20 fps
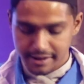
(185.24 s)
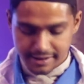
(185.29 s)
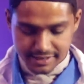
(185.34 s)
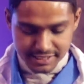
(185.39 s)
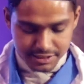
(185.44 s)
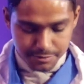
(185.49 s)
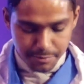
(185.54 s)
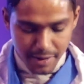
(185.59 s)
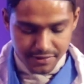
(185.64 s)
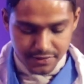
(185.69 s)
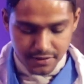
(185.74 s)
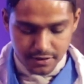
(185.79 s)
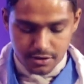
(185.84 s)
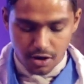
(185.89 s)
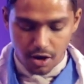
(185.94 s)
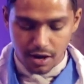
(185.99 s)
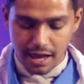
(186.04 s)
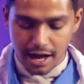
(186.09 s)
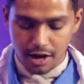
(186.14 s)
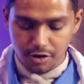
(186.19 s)
His method
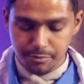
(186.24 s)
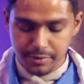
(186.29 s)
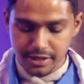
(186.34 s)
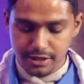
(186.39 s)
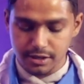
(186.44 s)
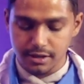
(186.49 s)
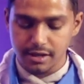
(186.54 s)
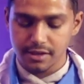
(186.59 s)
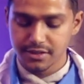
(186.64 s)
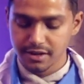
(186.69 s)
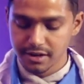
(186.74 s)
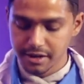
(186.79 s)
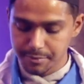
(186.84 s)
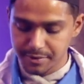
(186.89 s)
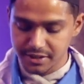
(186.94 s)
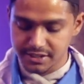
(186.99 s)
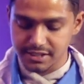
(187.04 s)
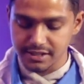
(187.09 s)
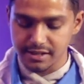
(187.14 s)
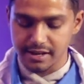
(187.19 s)
allowed me the
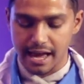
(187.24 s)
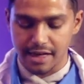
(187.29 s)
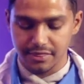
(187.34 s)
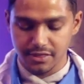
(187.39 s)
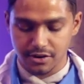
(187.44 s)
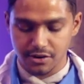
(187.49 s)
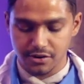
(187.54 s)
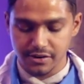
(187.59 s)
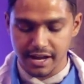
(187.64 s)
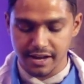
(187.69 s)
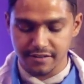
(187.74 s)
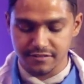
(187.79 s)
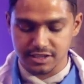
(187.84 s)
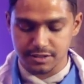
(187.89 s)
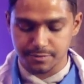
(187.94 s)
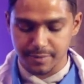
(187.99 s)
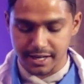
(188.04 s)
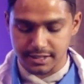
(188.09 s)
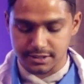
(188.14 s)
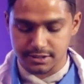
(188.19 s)
liberty and the creative
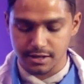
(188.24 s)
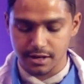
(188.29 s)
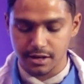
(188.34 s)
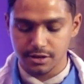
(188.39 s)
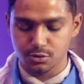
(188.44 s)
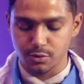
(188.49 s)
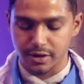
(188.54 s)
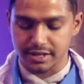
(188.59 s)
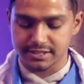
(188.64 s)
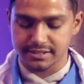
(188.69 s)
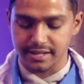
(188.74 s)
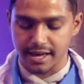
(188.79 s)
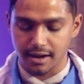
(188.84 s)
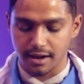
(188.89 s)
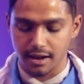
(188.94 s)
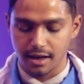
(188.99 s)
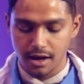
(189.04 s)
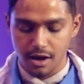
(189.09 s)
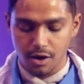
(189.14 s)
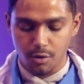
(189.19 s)
space to
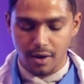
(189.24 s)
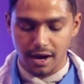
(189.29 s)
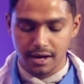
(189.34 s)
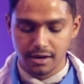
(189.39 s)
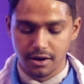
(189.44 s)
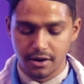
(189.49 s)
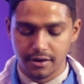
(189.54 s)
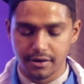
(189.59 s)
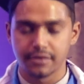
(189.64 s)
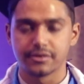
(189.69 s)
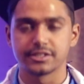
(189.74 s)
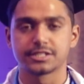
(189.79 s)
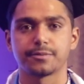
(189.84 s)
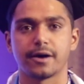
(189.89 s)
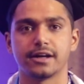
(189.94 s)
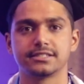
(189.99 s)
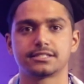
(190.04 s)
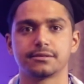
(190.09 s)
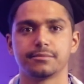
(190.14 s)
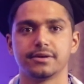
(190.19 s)
excel while learning
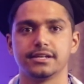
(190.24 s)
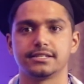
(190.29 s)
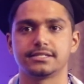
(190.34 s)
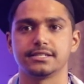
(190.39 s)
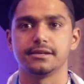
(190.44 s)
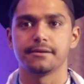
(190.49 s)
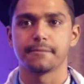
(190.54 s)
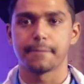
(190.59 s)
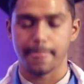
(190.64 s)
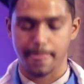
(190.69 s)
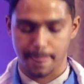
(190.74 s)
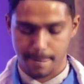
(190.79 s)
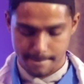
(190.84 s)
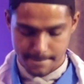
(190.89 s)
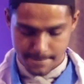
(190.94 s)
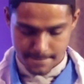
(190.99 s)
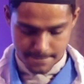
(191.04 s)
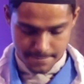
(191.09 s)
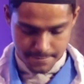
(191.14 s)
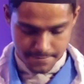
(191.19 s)
responsibility.
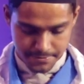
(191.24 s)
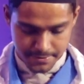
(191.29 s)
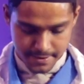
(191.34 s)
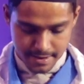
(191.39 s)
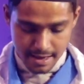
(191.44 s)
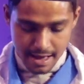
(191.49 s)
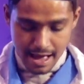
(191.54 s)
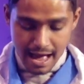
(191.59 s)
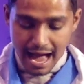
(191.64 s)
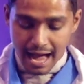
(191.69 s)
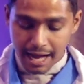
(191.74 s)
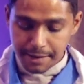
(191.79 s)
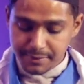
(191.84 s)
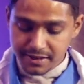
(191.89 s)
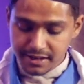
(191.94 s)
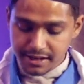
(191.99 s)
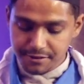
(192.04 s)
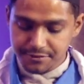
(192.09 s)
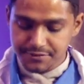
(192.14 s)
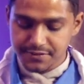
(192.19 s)
I
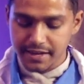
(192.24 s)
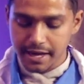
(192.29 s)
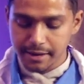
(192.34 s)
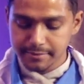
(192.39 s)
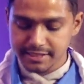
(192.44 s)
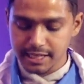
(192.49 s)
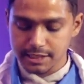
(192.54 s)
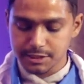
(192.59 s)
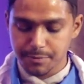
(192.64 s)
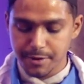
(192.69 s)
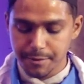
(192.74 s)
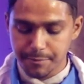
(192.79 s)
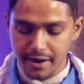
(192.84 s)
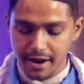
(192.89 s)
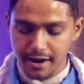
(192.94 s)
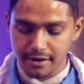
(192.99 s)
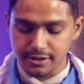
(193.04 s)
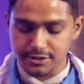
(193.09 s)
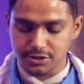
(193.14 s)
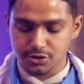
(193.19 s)
believe Thames has
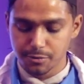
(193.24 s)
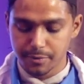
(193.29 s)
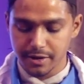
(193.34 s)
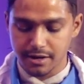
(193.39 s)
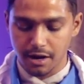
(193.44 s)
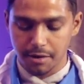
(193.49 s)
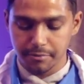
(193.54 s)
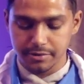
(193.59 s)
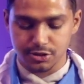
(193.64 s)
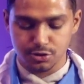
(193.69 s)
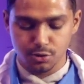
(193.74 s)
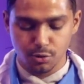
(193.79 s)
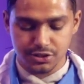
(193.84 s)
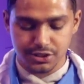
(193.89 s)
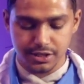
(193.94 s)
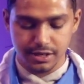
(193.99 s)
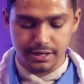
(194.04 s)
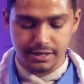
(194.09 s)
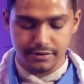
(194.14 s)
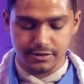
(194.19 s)
prepared us to become a
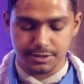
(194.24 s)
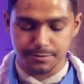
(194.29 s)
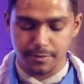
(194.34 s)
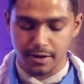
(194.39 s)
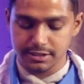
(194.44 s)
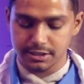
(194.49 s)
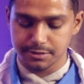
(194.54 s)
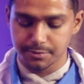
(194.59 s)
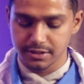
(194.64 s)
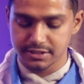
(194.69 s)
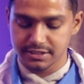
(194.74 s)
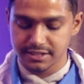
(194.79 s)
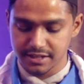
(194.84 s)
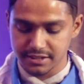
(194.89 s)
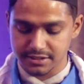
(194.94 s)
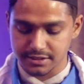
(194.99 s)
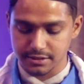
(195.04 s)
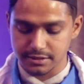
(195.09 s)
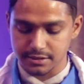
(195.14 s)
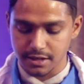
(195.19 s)
socially responsible
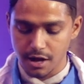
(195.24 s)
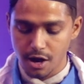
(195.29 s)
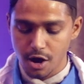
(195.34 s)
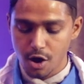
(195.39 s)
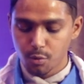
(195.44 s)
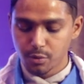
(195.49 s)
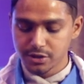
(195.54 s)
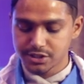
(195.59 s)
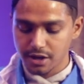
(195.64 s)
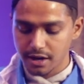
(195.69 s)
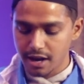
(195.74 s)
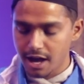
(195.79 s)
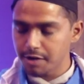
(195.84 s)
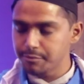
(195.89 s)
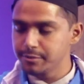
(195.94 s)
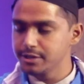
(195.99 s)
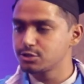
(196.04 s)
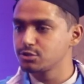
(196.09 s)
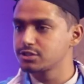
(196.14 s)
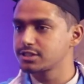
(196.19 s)
citizens, which
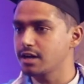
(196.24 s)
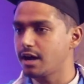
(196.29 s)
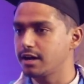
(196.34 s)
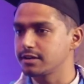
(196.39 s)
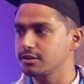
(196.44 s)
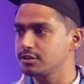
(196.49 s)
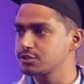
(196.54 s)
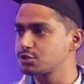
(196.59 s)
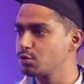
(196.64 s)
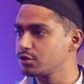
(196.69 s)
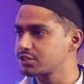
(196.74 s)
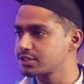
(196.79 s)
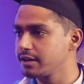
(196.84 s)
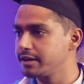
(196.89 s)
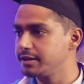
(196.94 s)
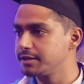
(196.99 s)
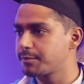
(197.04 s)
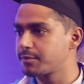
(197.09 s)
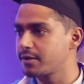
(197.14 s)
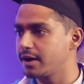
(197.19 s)
allowed me to start a social
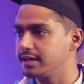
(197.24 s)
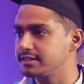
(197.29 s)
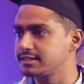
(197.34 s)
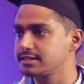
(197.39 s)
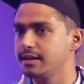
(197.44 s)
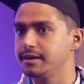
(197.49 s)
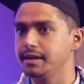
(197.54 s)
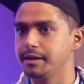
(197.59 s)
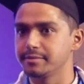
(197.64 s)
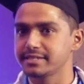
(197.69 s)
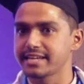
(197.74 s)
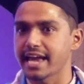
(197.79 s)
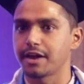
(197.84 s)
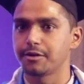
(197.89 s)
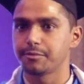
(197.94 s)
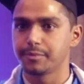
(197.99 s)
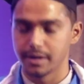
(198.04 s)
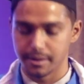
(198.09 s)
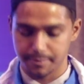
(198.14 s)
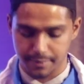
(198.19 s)
enterprise named
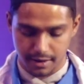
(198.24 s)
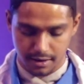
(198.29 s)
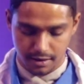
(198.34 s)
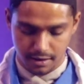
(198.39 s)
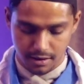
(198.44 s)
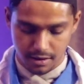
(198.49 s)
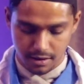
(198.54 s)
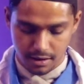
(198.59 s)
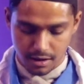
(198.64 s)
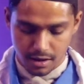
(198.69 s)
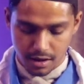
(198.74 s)
Canopy Nepal,